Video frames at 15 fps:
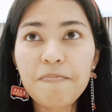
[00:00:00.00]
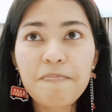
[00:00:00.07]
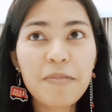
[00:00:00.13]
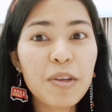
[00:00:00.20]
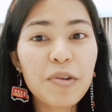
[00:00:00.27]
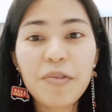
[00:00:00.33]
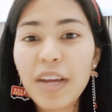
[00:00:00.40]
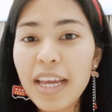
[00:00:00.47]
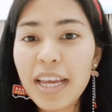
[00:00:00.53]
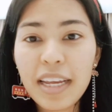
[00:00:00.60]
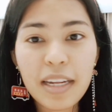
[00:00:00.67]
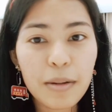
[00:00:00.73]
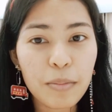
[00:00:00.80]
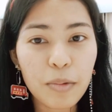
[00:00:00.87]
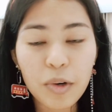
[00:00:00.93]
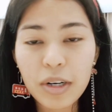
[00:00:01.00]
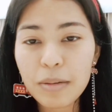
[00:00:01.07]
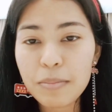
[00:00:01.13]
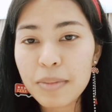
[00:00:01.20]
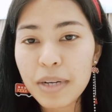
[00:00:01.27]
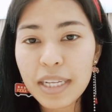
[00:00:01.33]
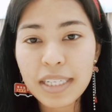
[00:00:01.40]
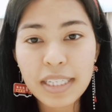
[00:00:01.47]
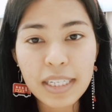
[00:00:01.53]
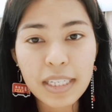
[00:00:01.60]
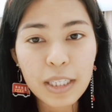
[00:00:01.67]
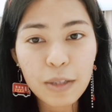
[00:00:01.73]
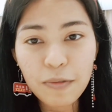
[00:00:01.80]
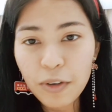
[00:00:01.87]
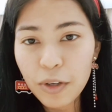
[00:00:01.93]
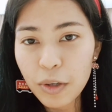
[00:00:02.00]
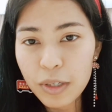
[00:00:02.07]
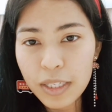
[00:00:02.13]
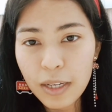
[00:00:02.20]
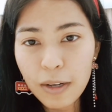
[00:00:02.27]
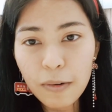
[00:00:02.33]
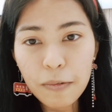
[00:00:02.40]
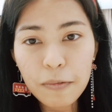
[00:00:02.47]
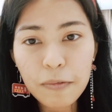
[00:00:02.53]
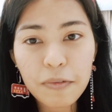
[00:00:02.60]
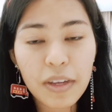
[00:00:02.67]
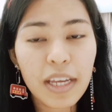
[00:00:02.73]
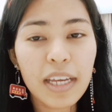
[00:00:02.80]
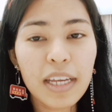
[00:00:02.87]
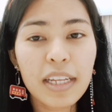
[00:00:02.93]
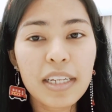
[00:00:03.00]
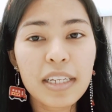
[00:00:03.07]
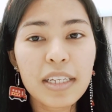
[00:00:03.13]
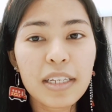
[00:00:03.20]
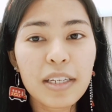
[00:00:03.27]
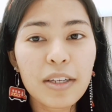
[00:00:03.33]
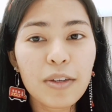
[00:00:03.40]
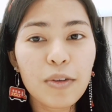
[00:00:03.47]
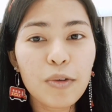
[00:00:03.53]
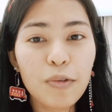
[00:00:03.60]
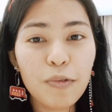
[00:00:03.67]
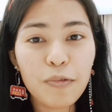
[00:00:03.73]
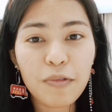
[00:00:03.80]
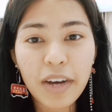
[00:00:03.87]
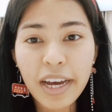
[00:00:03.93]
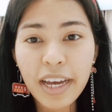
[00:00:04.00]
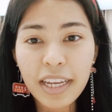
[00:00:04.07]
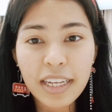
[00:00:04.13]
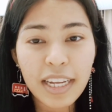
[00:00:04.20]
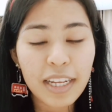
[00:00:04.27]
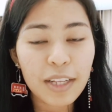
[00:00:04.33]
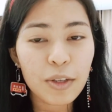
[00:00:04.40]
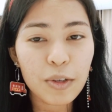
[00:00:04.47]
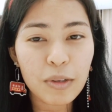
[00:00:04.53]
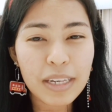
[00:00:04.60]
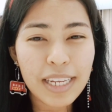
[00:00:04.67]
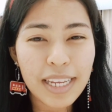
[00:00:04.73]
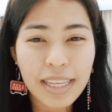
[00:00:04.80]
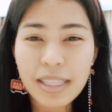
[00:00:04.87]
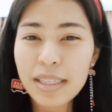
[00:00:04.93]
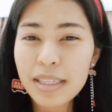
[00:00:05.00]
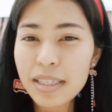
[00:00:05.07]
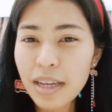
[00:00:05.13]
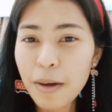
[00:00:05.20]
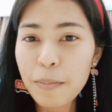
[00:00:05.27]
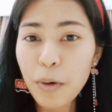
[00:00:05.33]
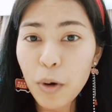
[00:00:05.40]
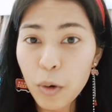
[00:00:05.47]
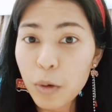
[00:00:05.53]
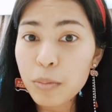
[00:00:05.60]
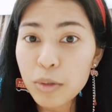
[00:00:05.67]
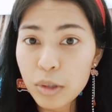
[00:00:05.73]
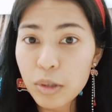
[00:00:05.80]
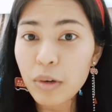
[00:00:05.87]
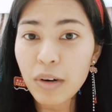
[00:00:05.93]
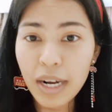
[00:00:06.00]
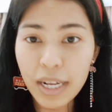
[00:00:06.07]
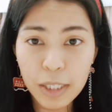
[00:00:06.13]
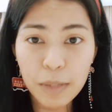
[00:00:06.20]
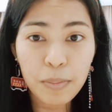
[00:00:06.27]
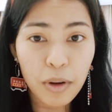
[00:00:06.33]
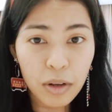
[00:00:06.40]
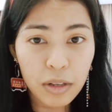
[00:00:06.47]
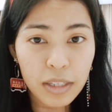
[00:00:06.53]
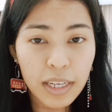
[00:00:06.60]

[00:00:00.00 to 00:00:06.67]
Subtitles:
create a more abundance for yourself and you find that you need some hope to grasp on.